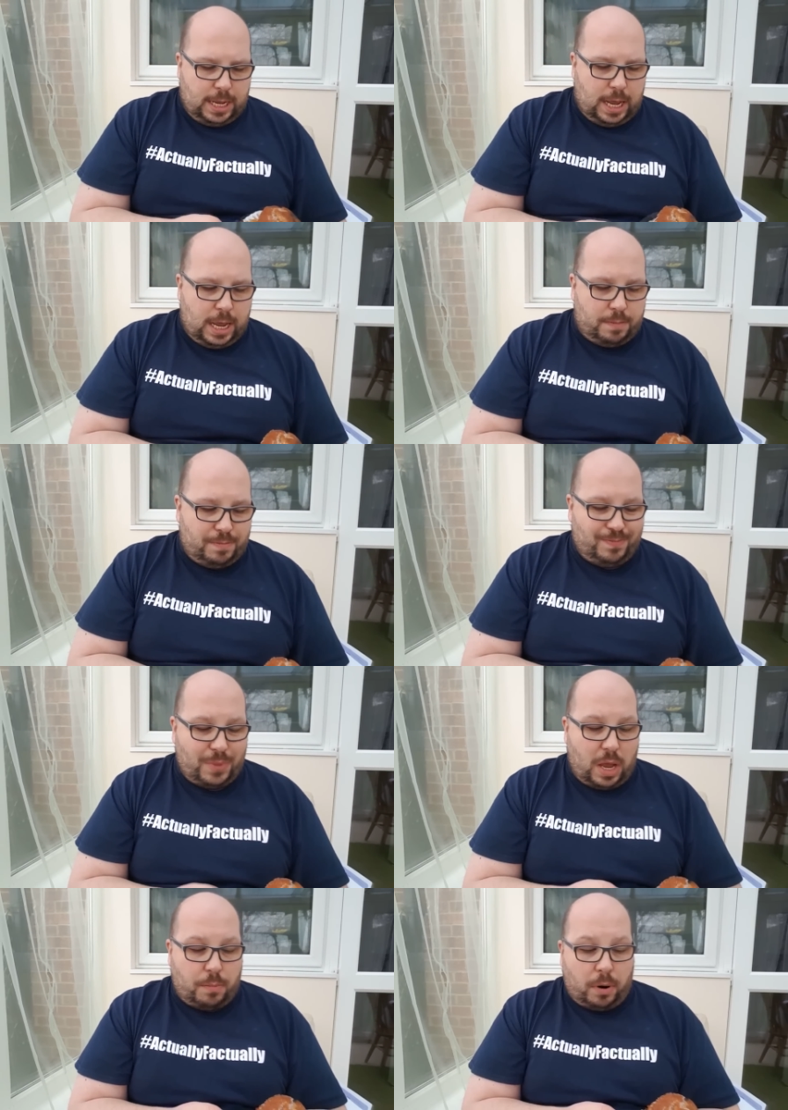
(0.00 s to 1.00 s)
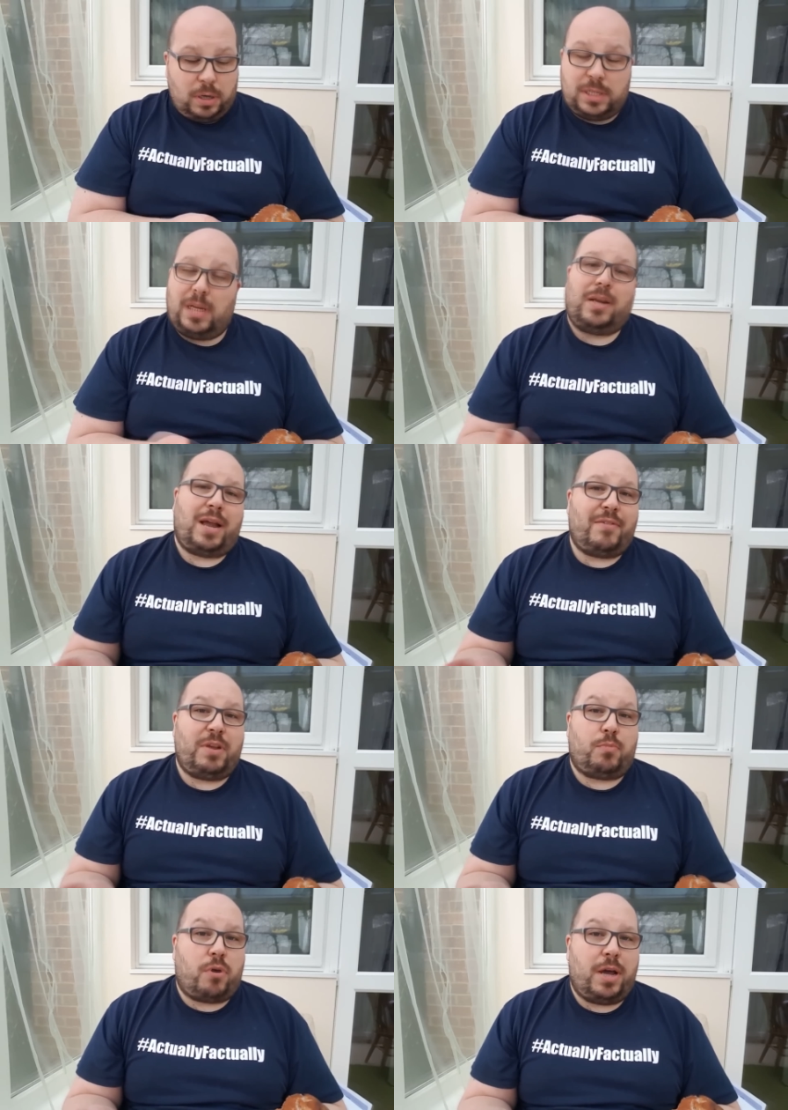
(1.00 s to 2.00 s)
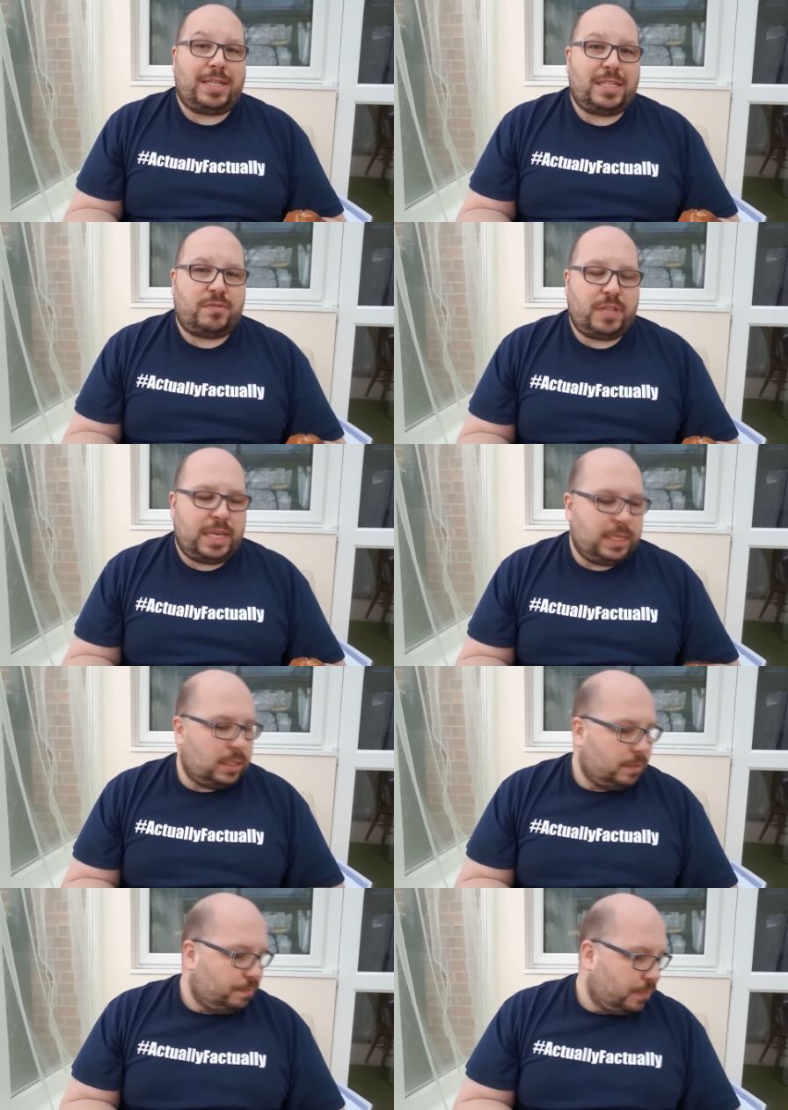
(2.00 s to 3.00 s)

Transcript: Um, apologies that I don't have any prices for these.